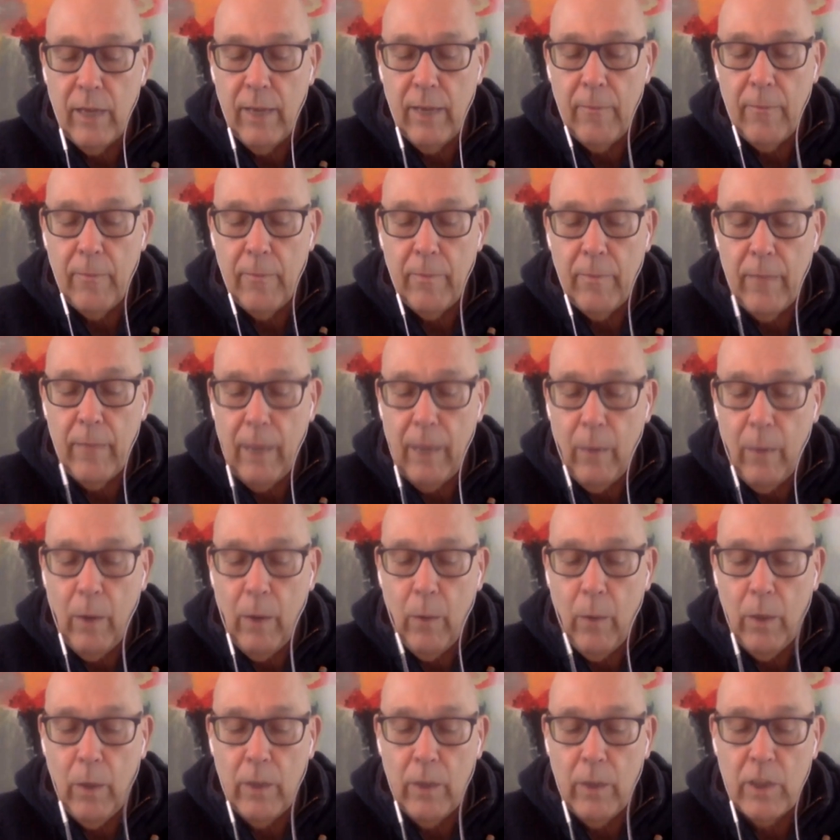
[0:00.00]
And now I
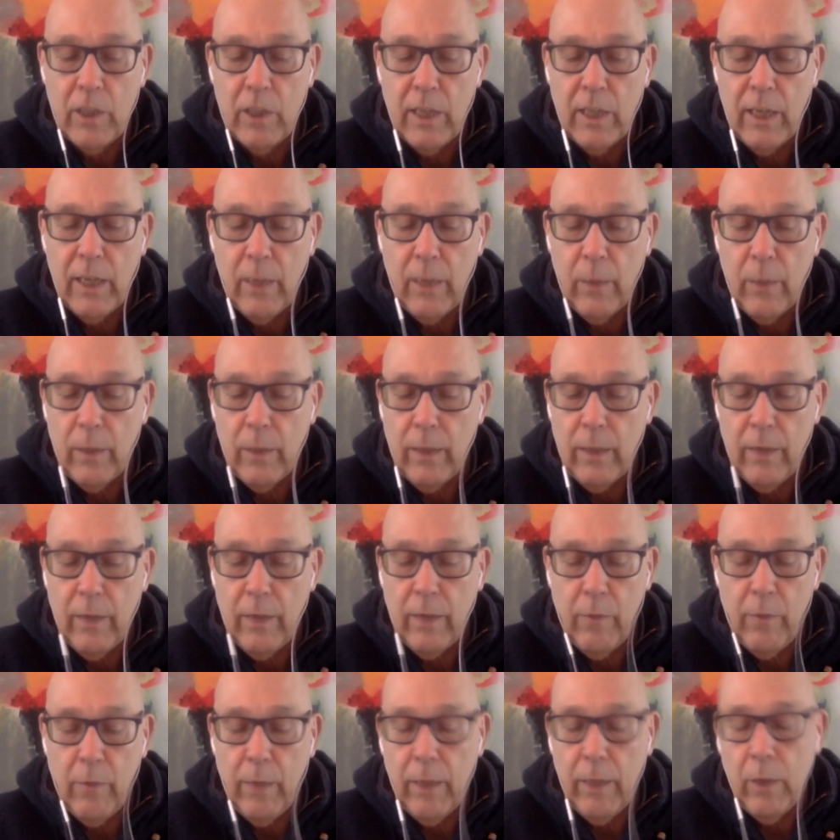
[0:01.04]
want to share with
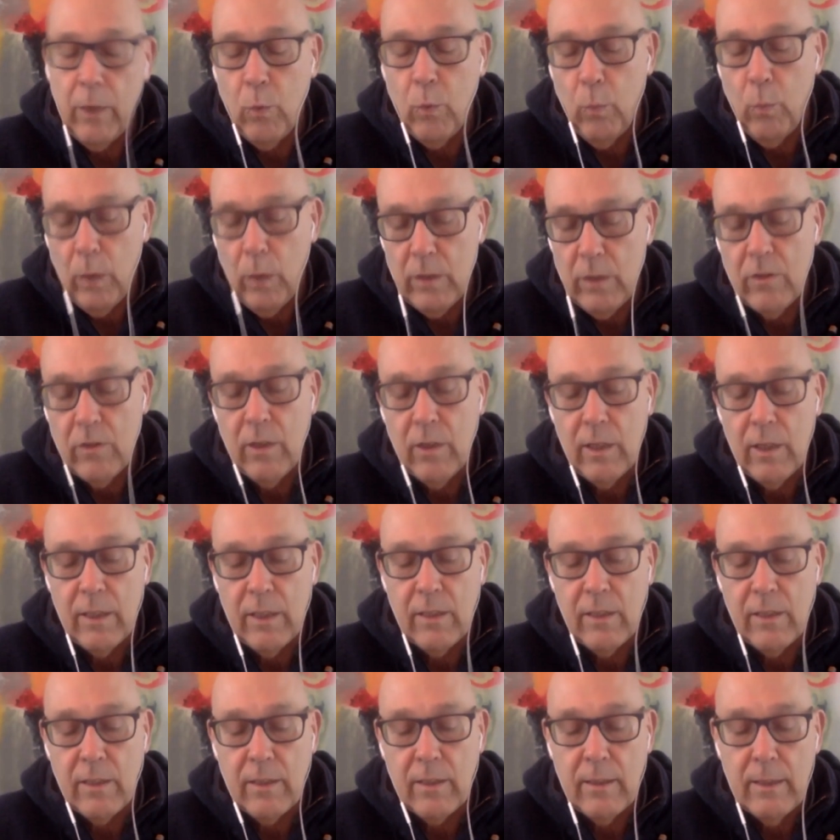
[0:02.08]
everybody who wants to
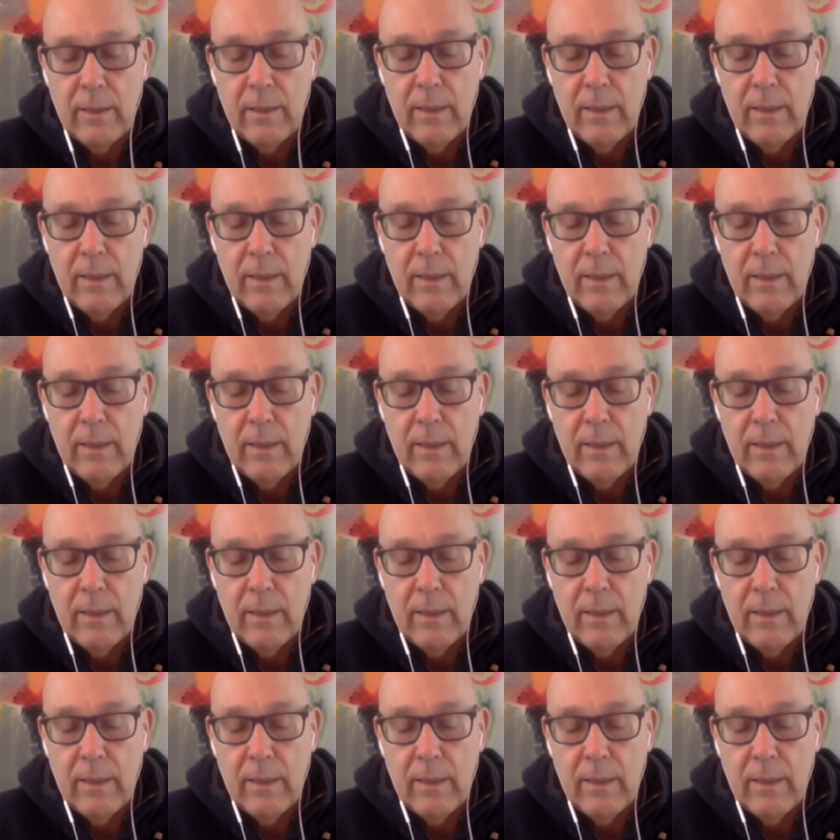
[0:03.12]
listen.